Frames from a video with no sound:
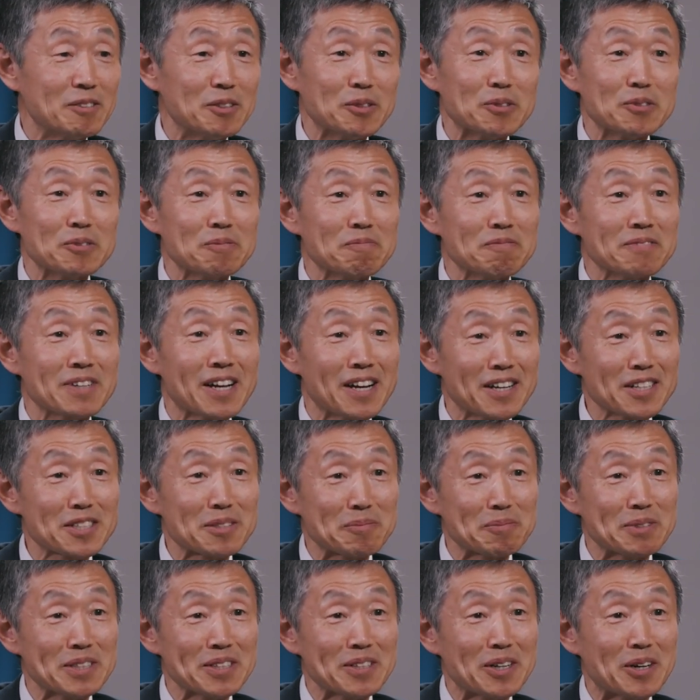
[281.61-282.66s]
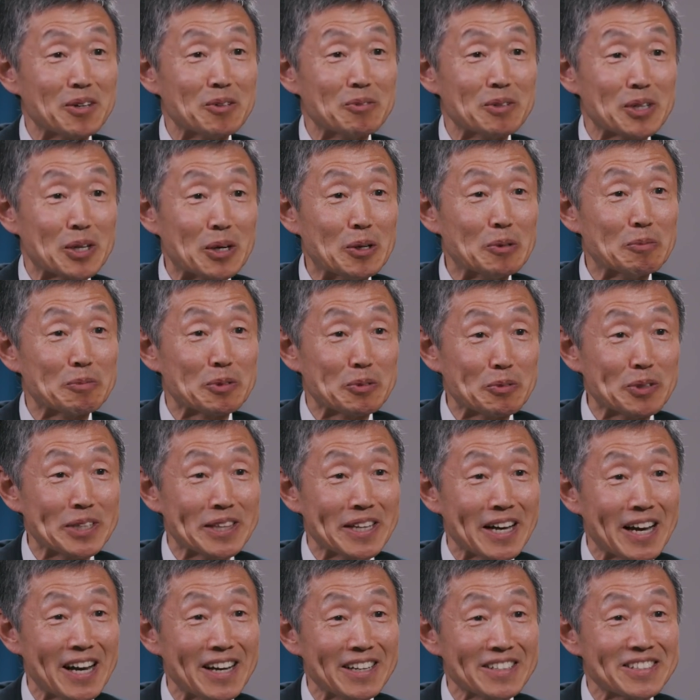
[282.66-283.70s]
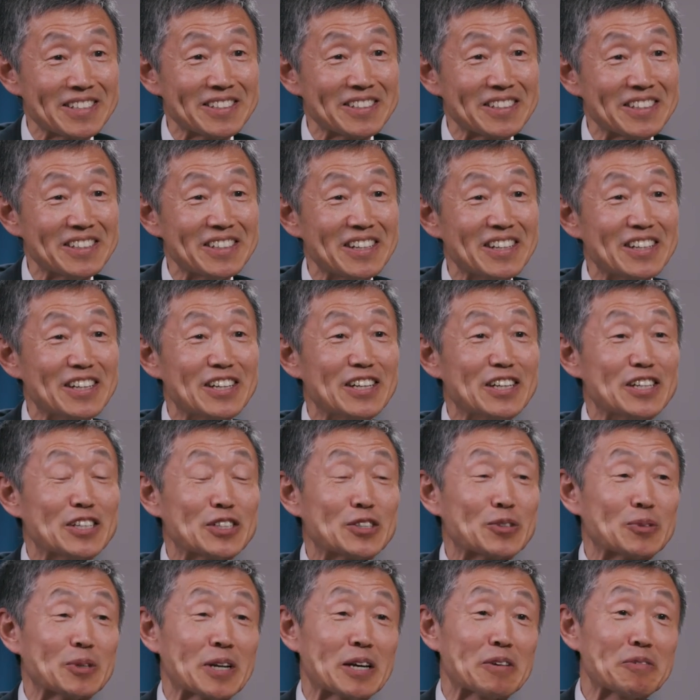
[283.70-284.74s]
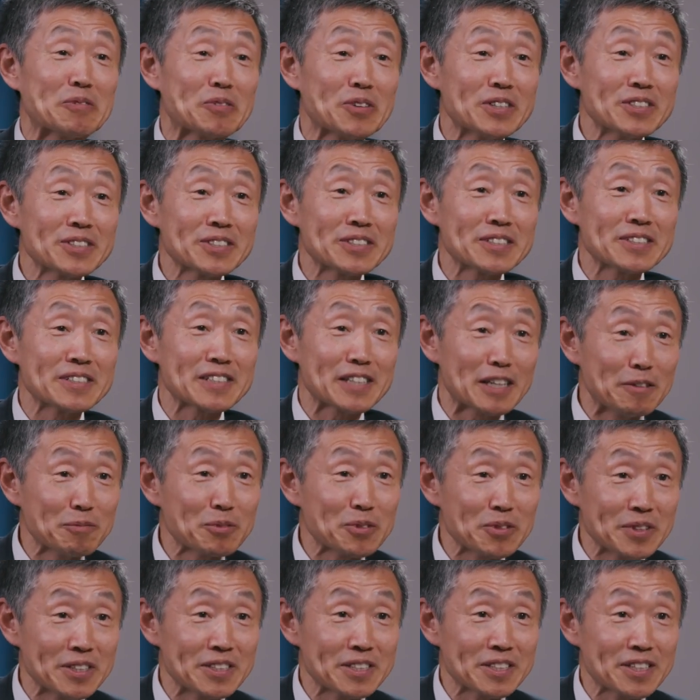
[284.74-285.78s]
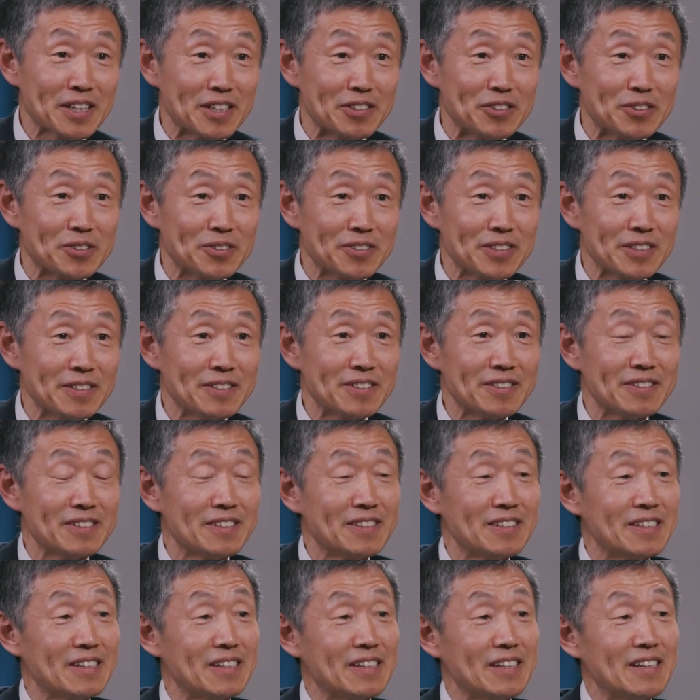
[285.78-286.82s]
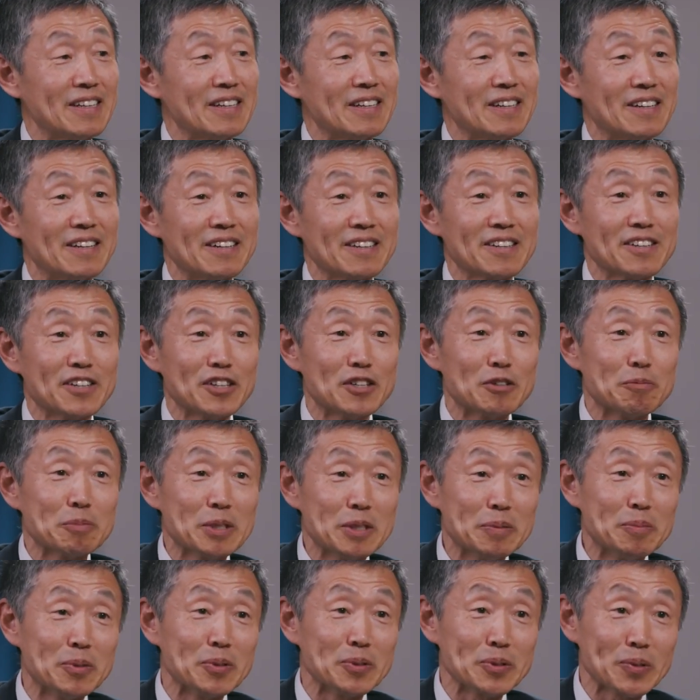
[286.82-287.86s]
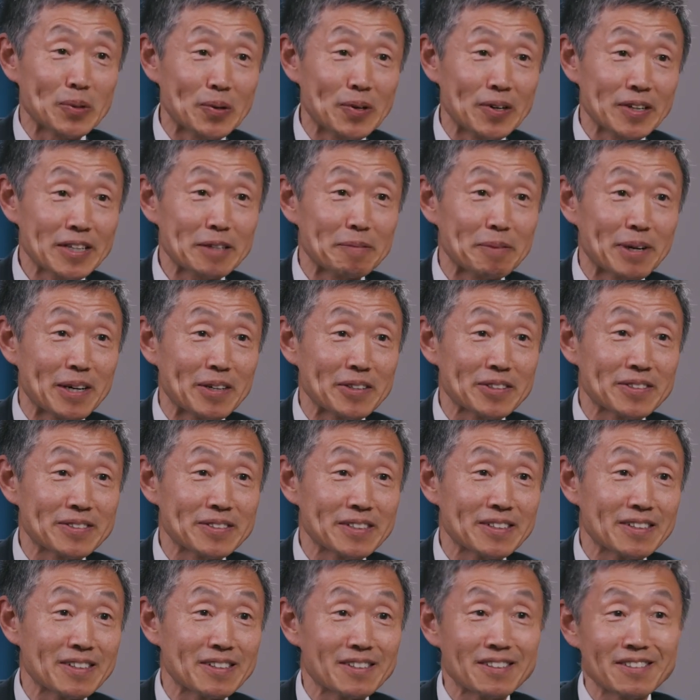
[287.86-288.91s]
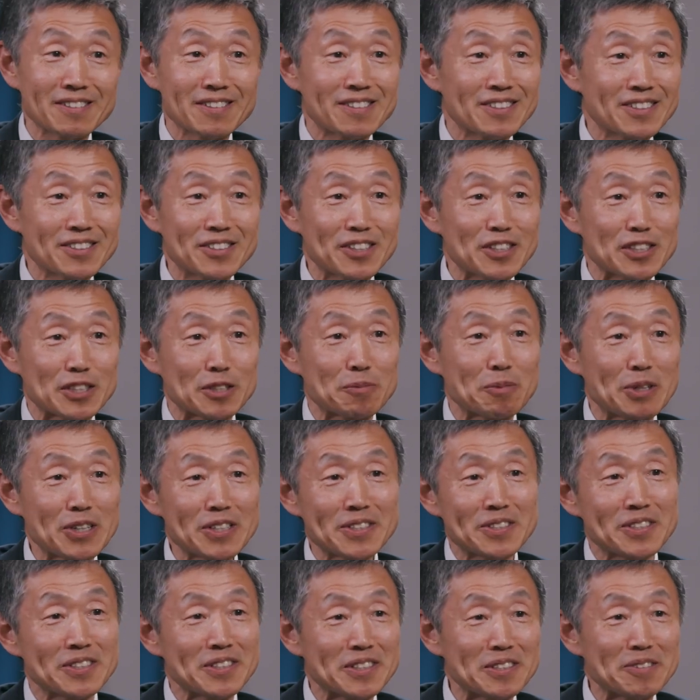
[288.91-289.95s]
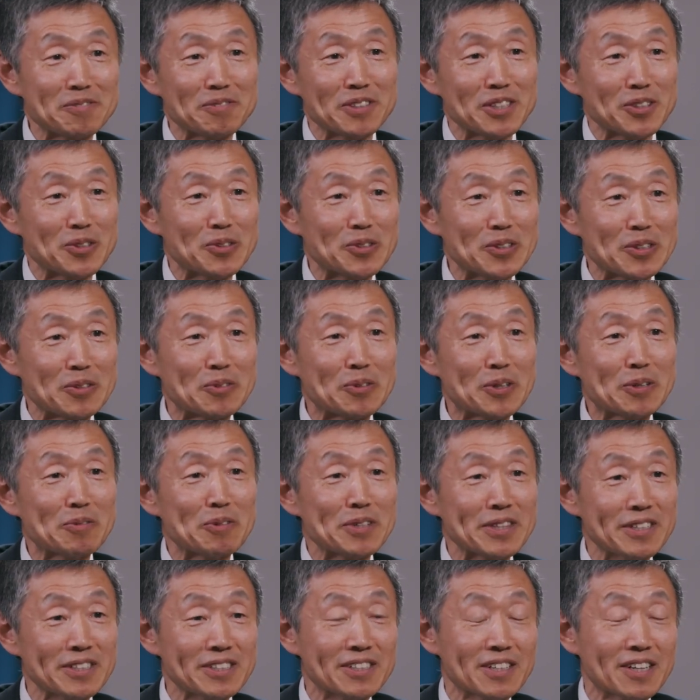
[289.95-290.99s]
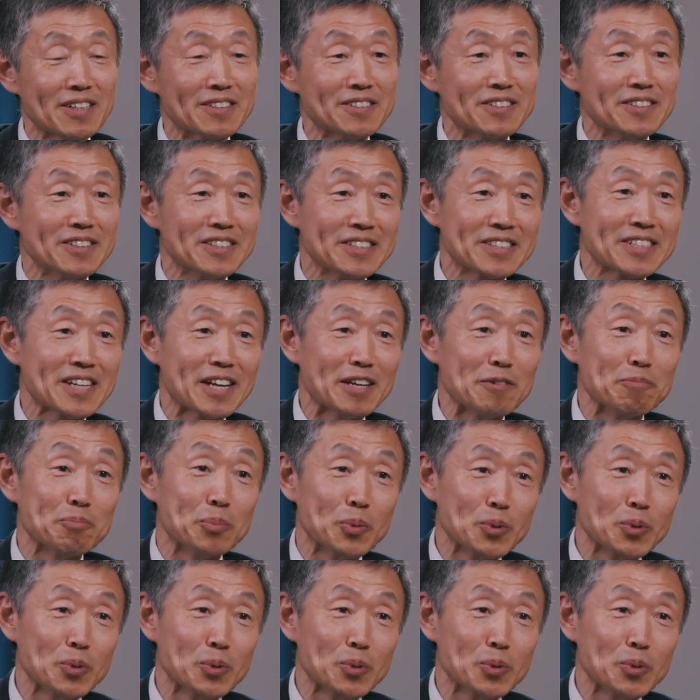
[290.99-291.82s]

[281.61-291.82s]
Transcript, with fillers: And don't ask me how we coped with that. So when I first came to this country, I hear people talk about uh, there's expression if they don't agree with each other, they say